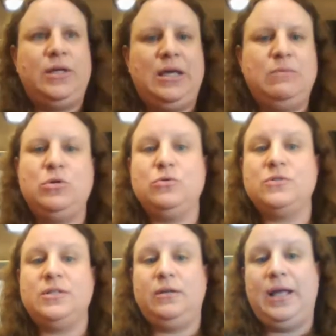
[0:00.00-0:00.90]
game
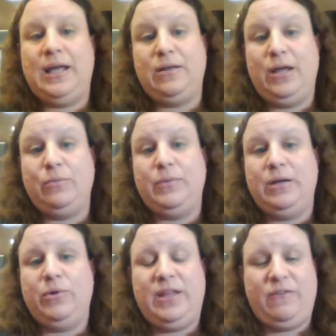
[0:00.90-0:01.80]
used
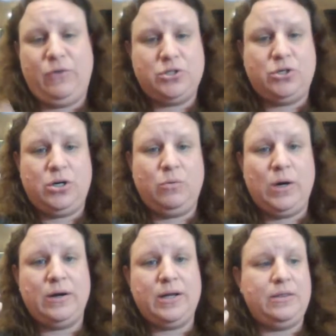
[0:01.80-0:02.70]
helmet when they first started
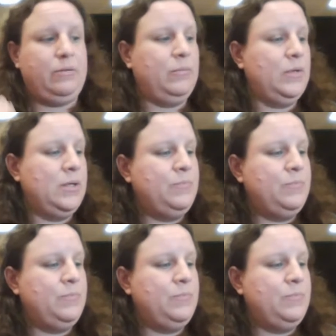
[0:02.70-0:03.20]
wearing them,